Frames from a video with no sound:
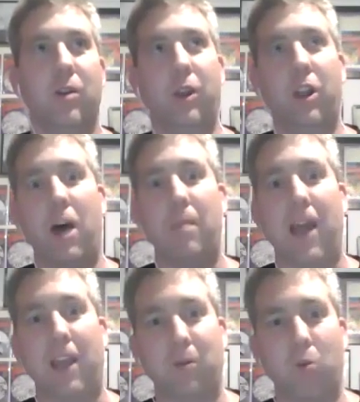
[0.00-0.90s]
we like
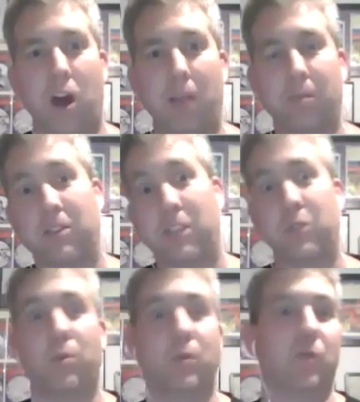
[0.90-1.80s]
black and white because
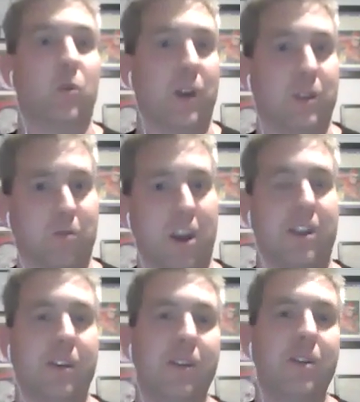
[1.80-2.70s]
that's what we've always
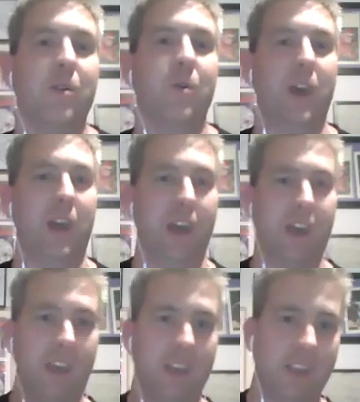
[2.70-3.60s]
read.
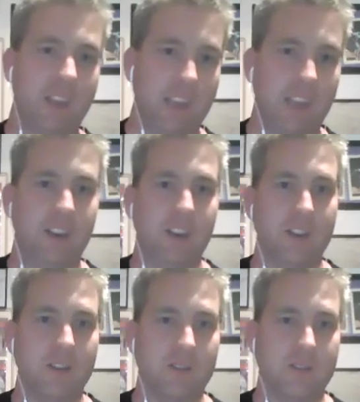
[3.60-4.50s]
Where
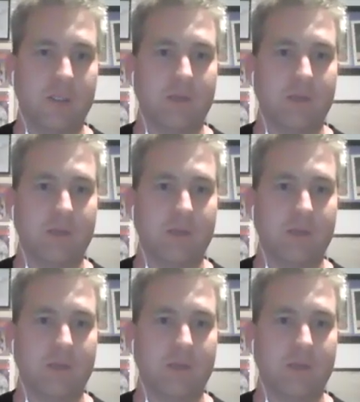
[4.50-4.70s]
Indians